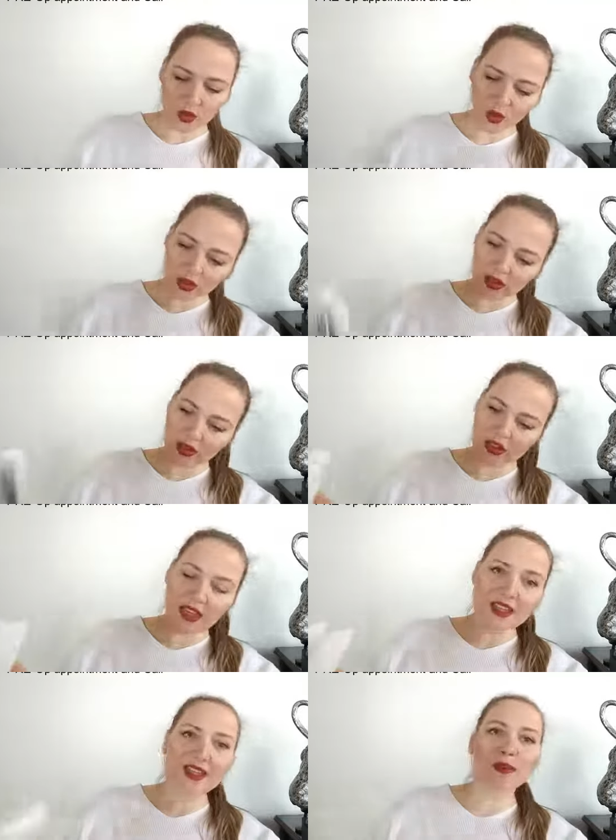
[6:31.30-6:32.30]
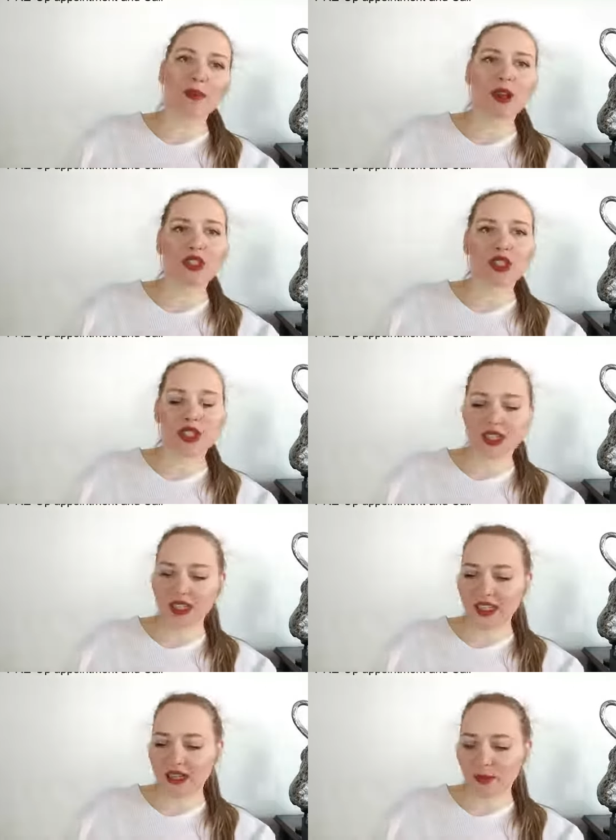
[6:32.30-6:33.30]
nothing much
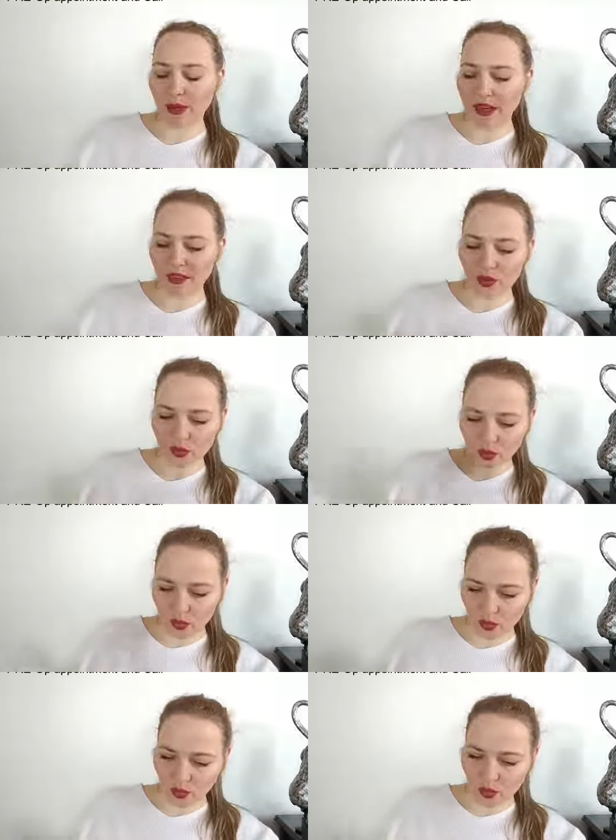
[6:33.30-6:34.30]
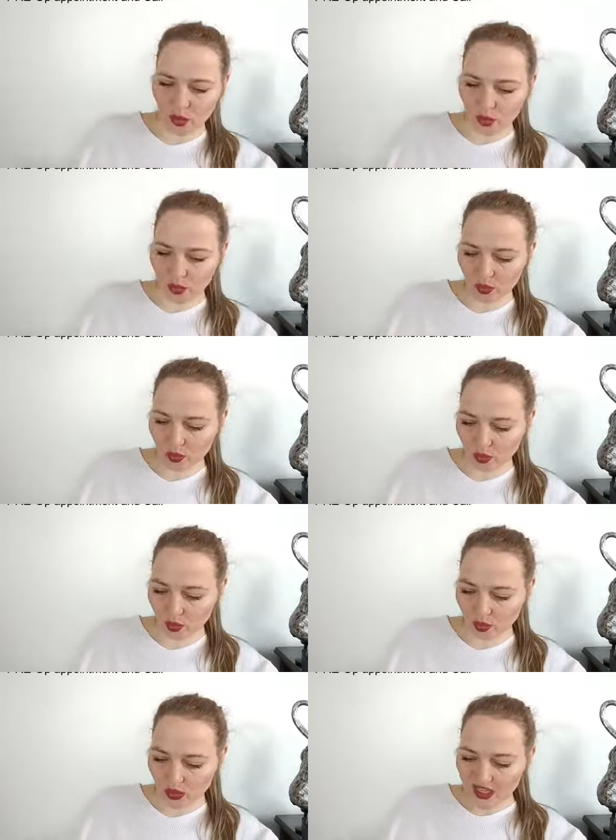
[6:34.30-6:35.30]
that they remind you to do or not to
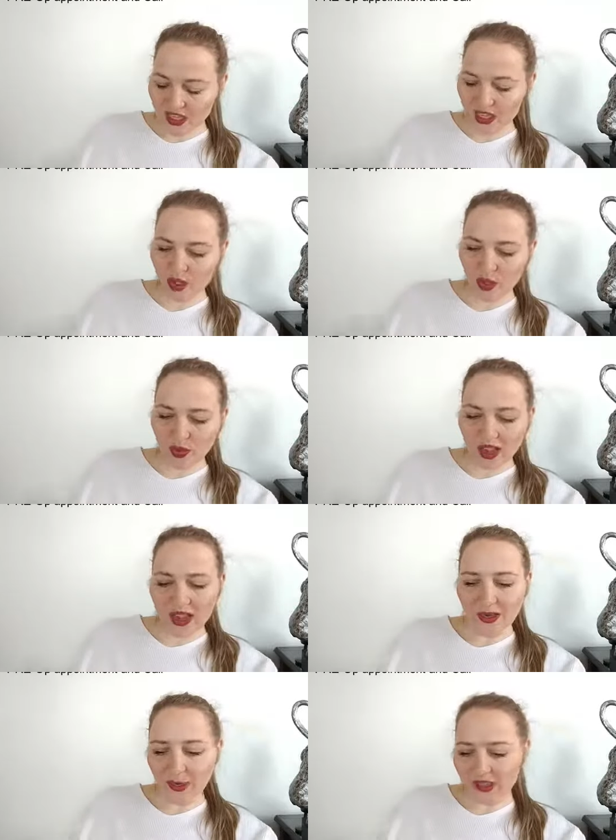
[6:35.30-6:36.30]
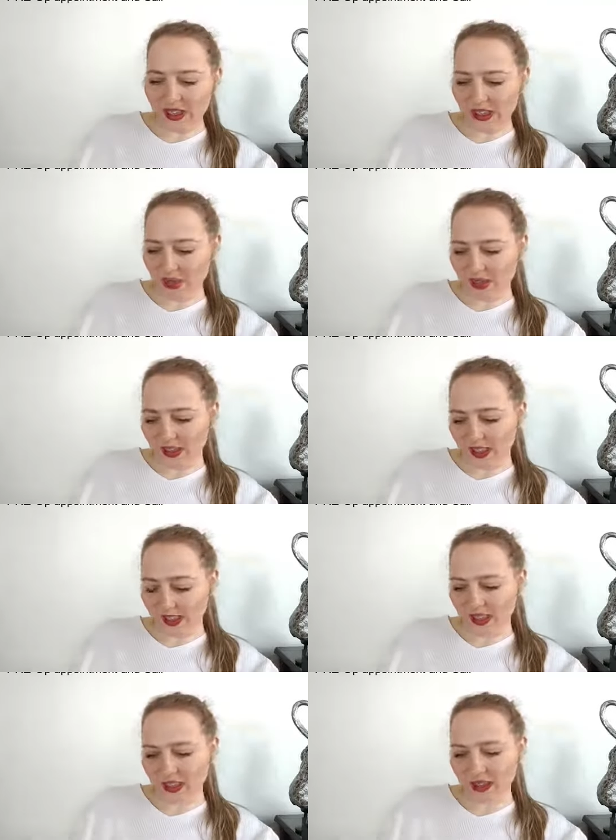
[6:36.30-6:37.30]
do. So I would
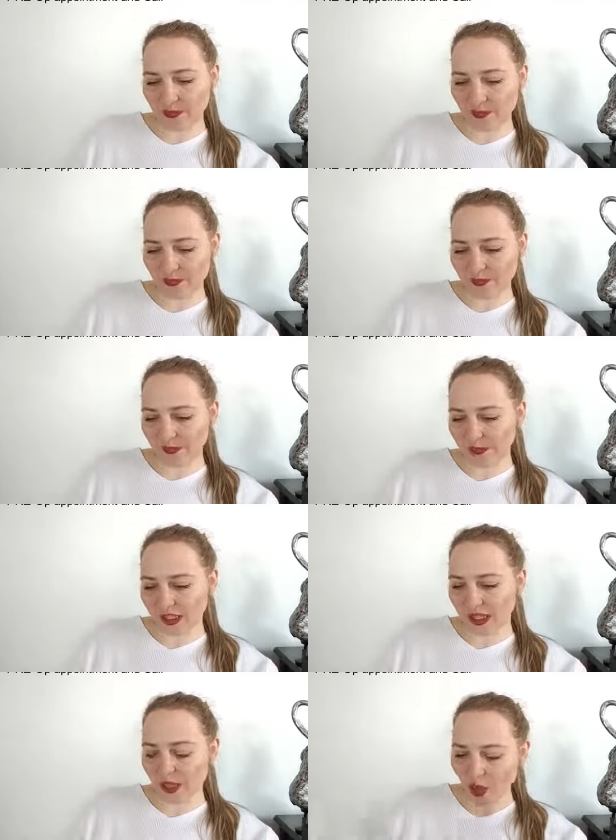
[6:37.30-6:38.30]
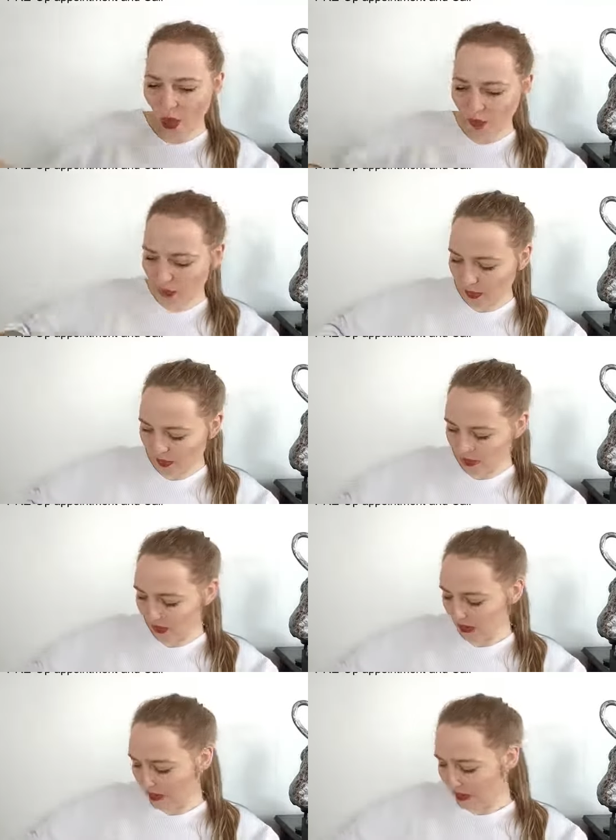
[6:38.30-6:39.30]
say that the pre-op
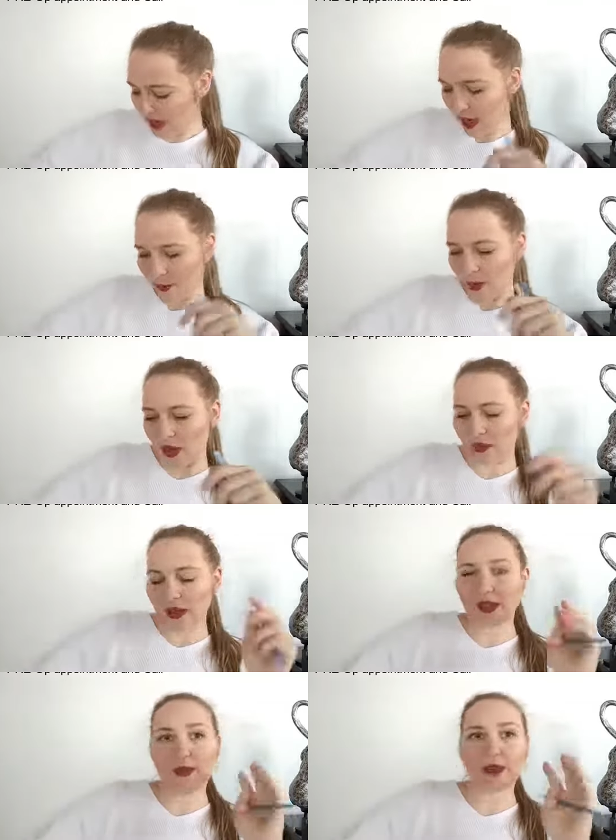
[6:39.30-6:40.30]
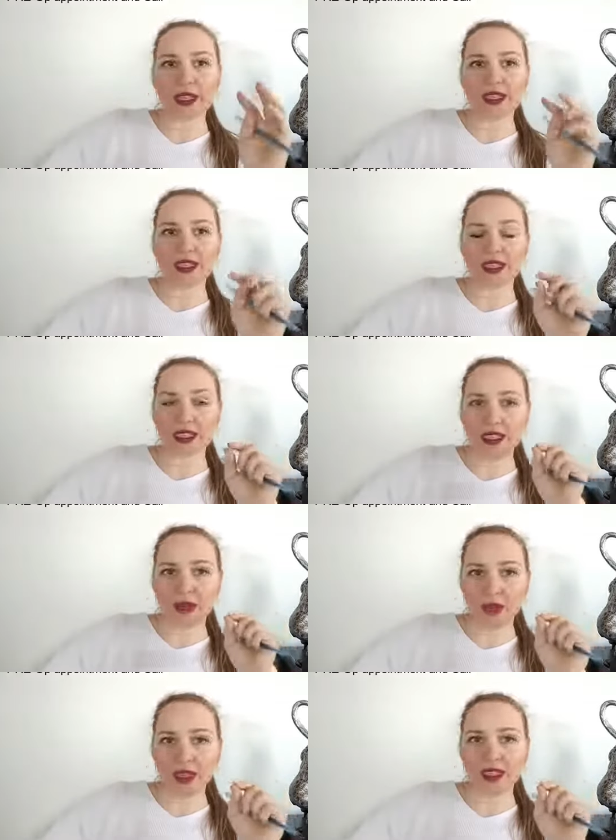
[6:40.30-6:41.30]
appointment, medically,
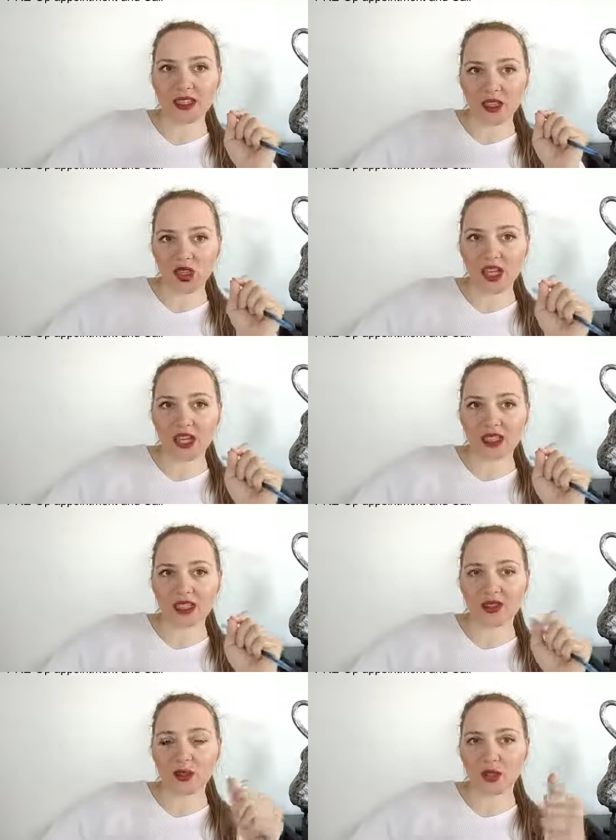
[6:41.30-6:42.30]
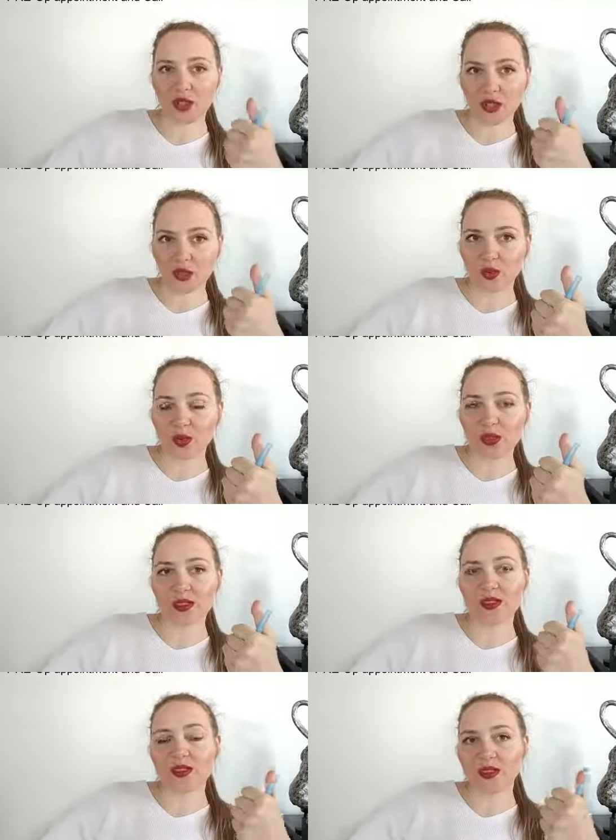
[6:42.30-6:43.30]
they make the checks, which is good.
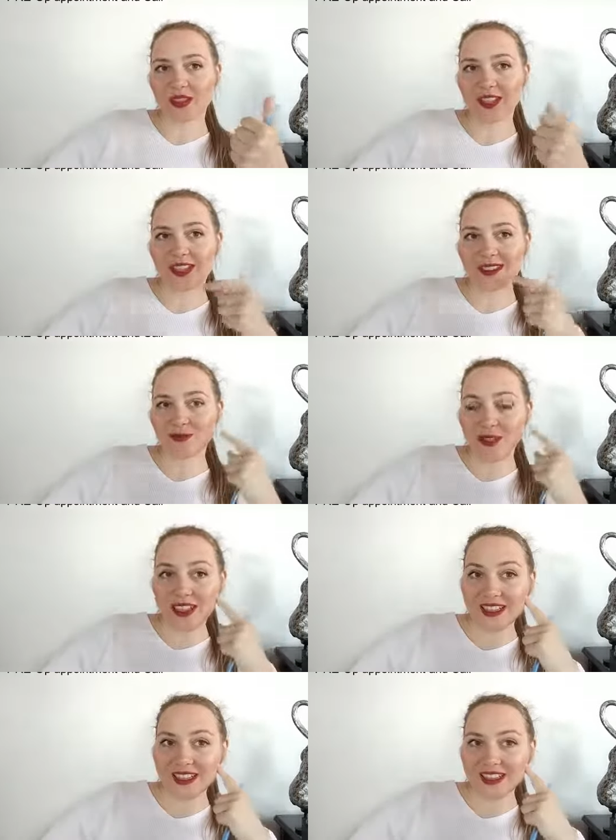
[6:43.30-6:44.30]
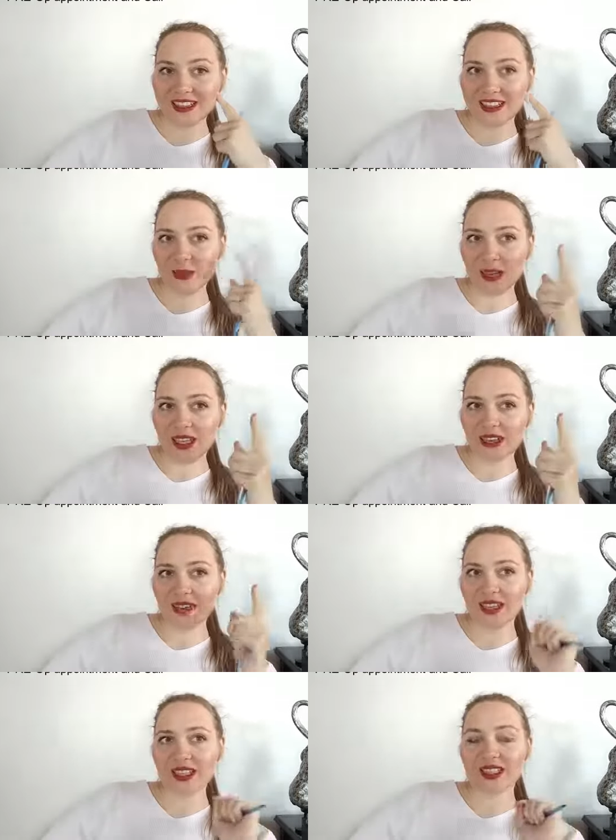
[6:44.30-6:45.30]
Okay, blink, smiley
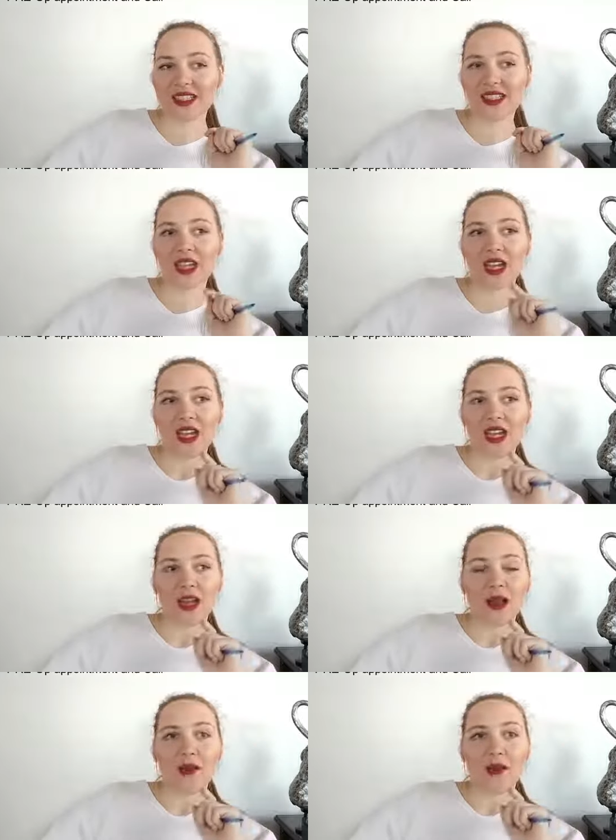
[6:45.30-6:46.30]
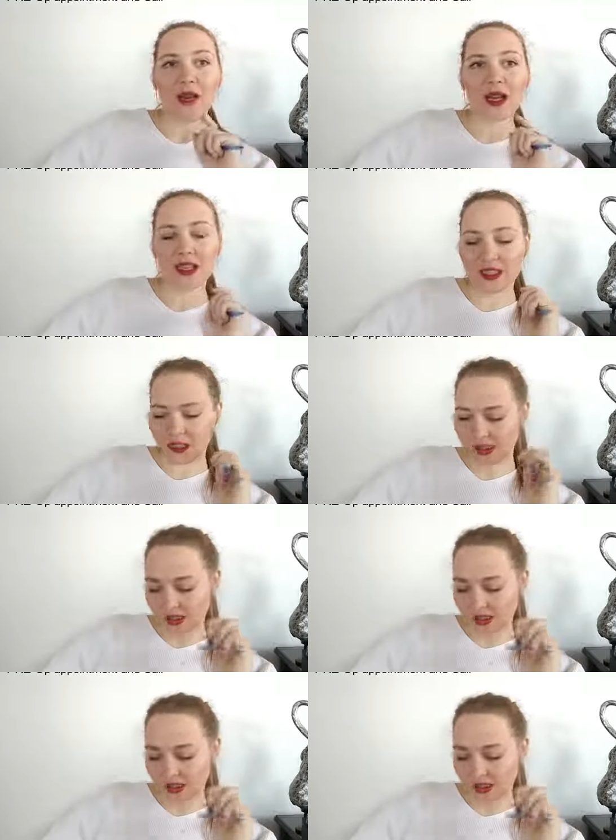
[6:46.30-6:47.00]
faces. But